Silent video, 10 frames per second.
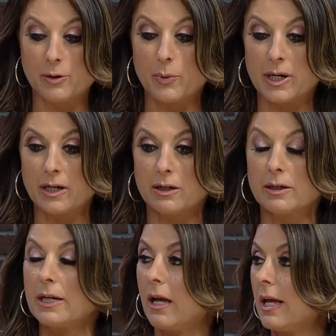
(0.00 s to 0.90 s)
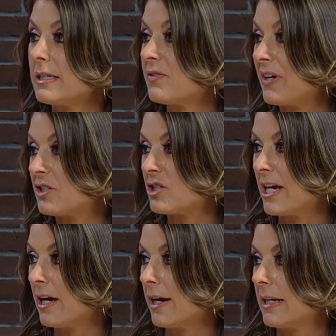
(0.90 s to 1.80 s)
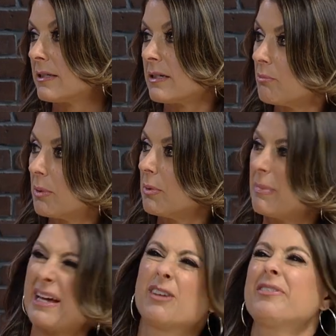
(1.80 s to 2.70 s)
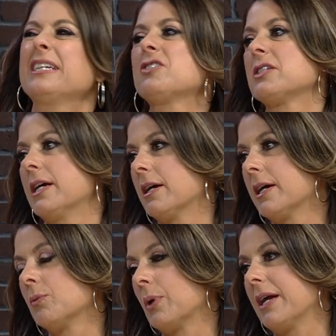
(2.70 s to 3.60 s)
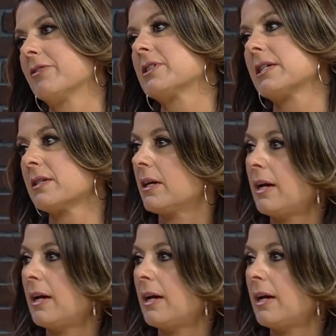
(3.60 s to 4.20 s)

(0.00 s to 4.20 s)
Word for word: that we're going to cook, it's vegetarian, and some people might go, vegetarian, whatever, does it,